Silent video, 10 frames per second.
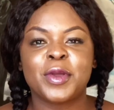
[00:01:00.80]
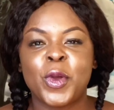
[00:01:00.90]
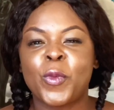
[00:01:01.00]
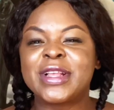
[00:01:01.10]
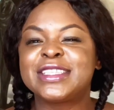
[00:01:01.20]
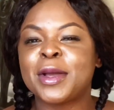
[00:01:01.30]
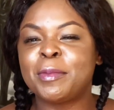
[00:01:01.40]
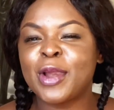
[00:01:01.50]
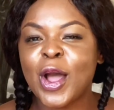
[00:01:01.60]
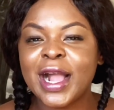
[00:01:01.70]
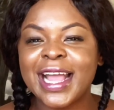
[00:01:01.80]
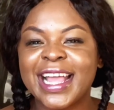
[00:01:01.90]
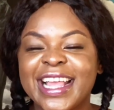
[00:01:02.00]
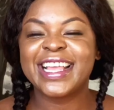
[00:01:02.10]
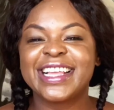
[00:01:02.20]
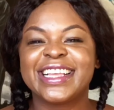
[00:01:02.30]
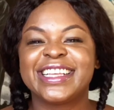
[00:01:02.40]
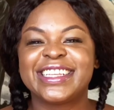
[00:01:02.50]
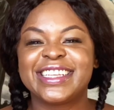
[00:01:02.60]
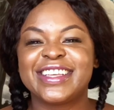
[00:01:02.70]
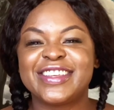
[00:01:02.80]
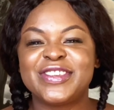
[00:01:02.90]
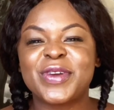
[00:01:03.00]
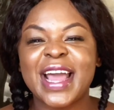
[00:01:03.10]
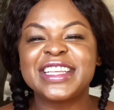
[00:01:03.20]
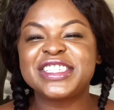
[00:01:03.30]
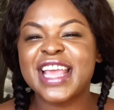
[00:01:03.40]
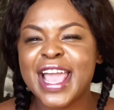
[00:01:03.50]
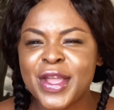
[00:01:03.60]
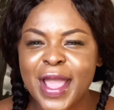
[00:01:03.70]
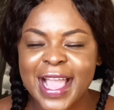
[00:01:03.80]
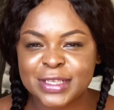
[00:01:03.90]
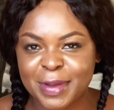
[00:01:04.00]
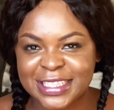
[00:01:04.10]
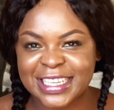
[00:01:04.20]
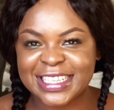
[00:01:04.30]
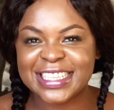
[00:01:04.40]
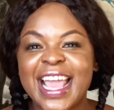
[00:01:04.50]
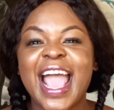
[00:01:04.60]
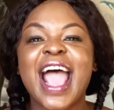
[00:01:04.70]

With your blog, you can share your expertise